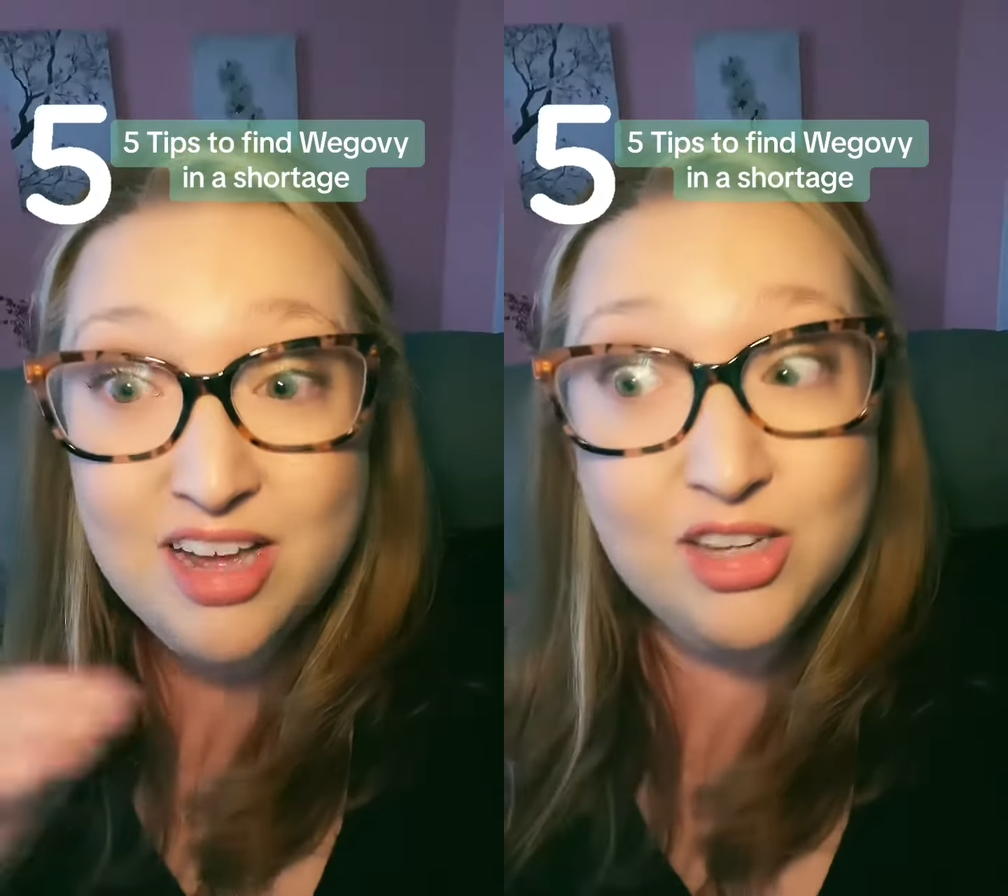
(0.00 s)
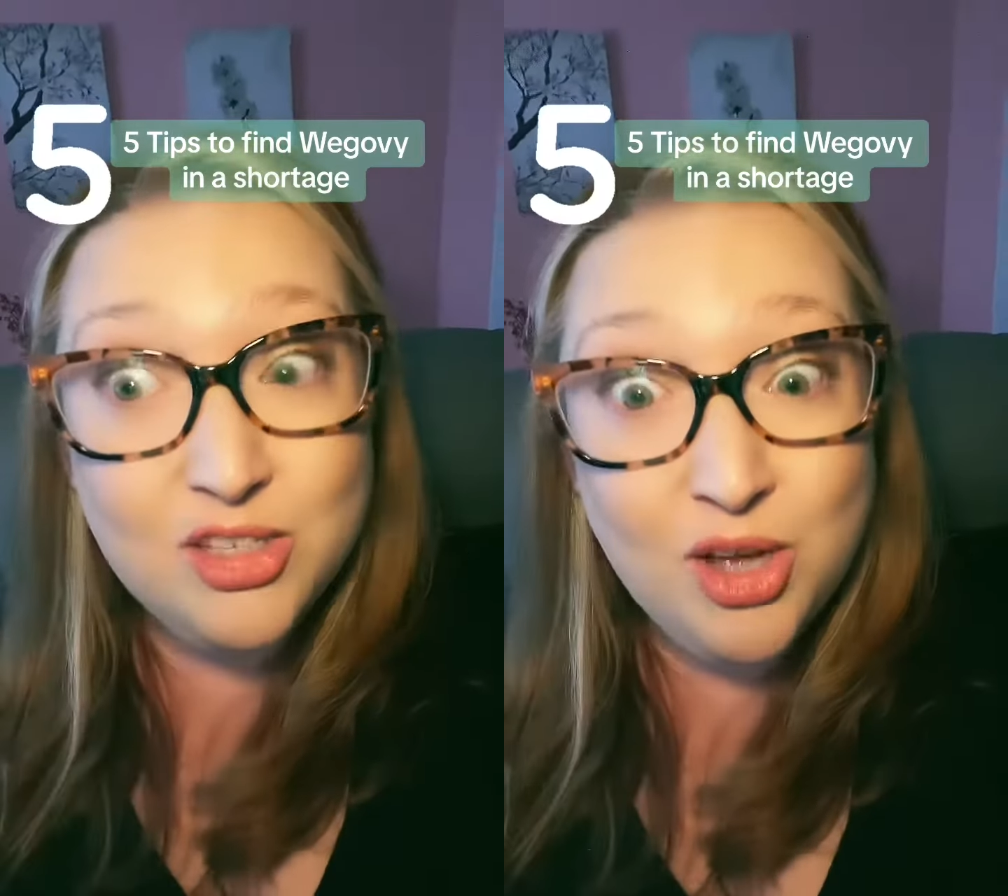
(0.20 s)

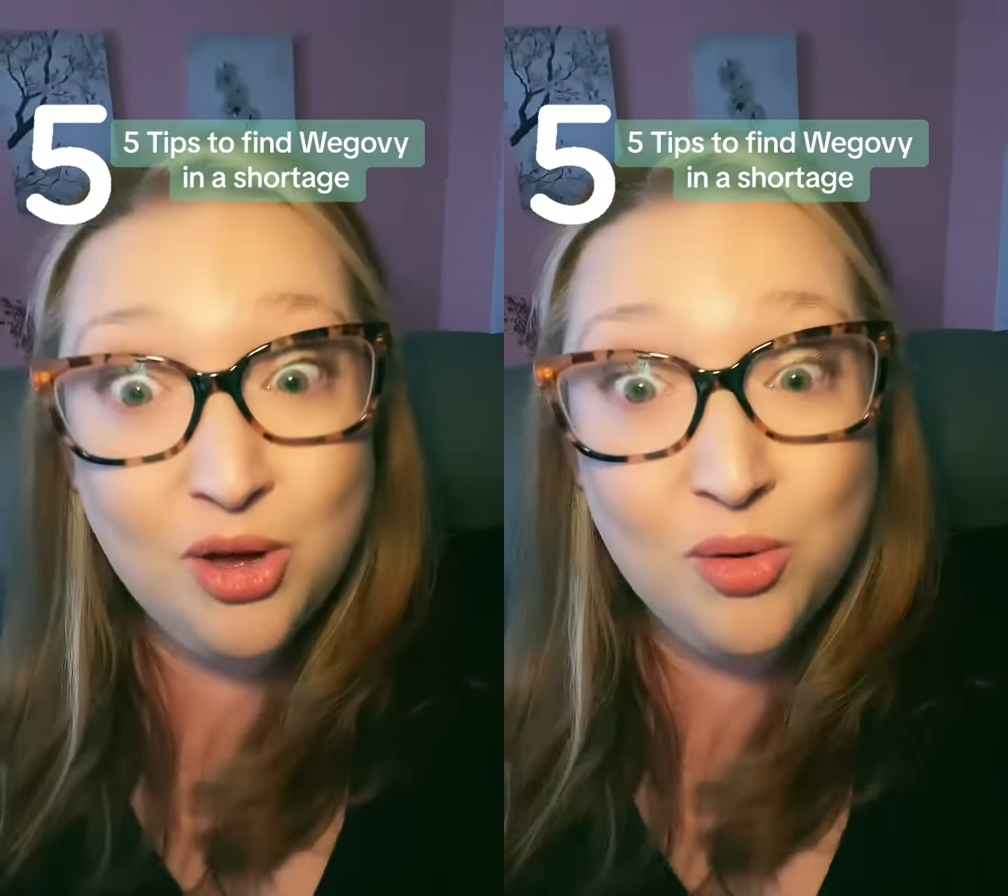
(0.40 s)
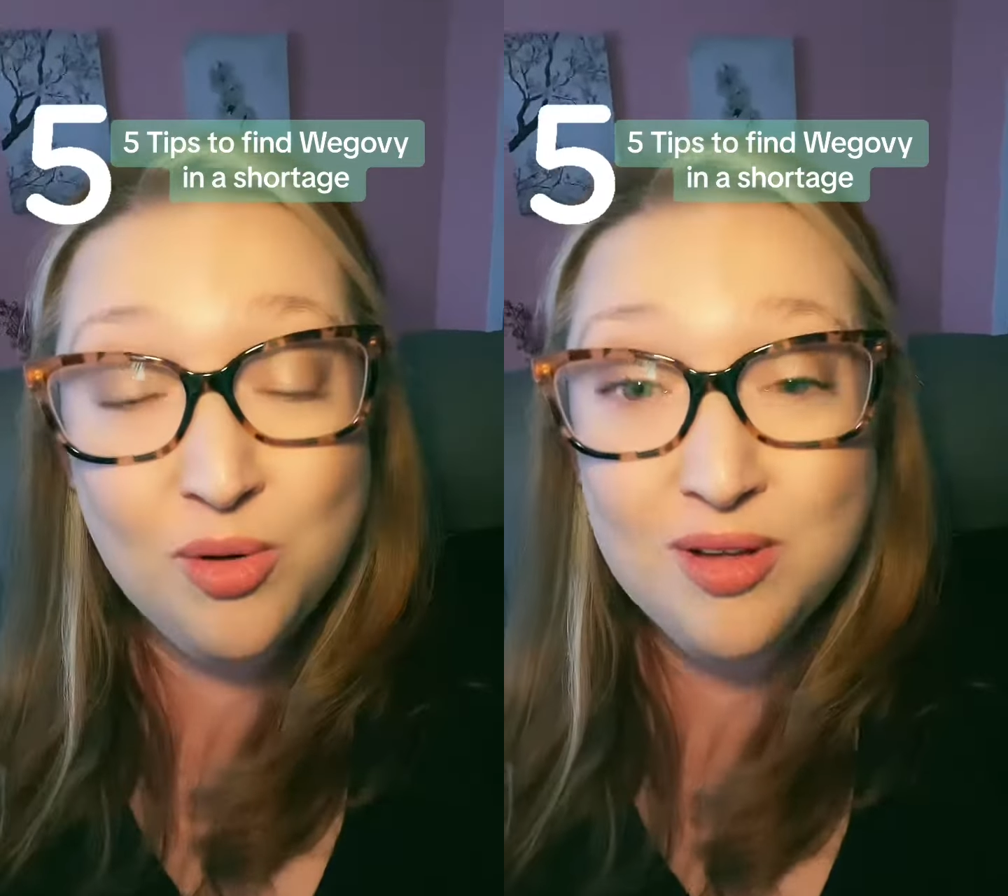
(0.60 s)

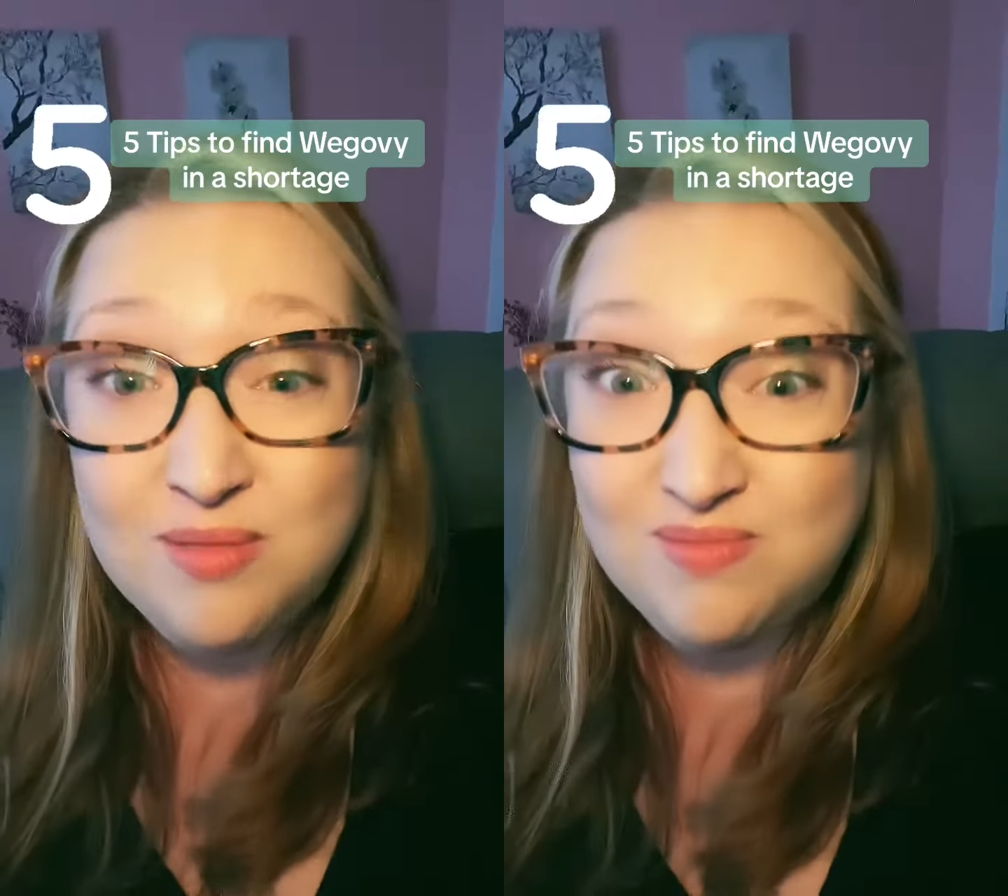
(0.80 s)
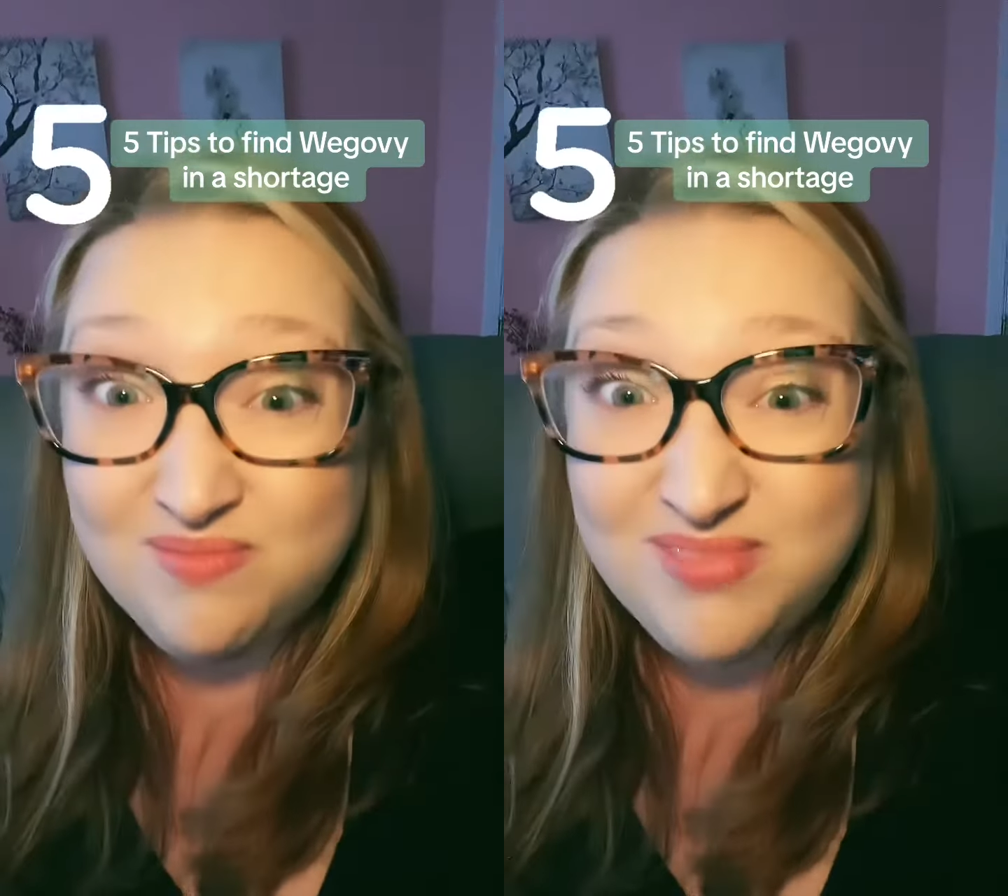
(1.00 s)
So
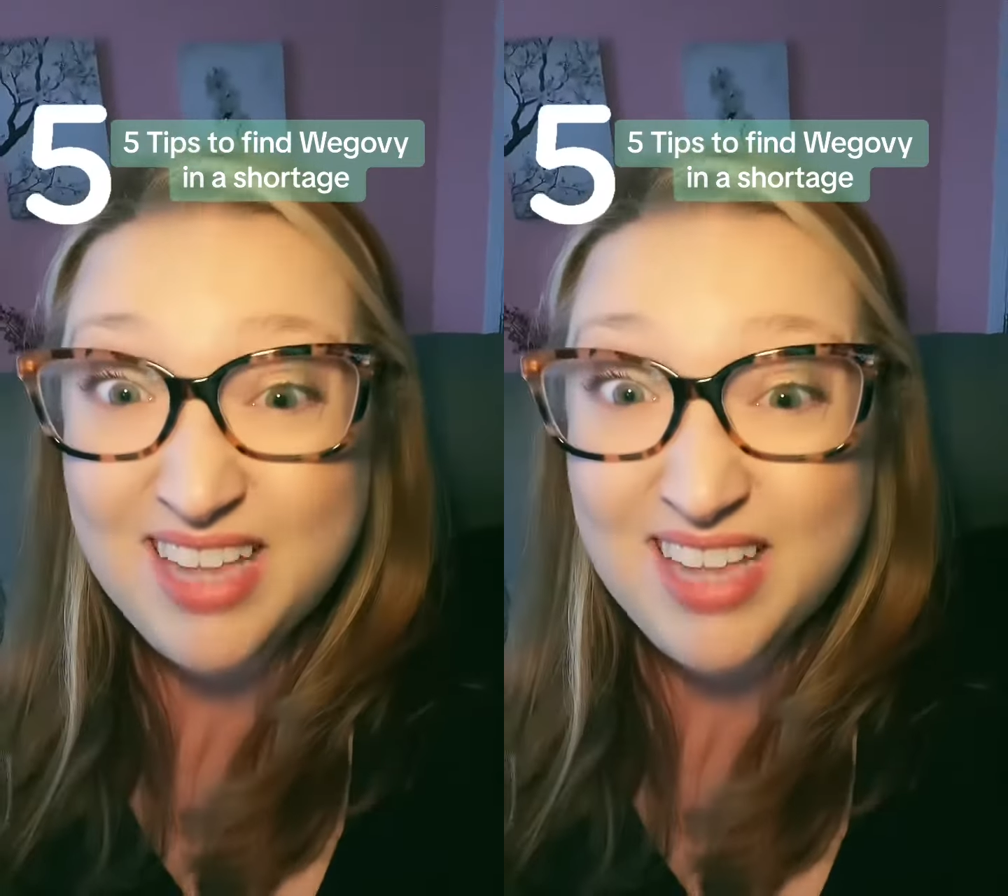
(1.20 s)
they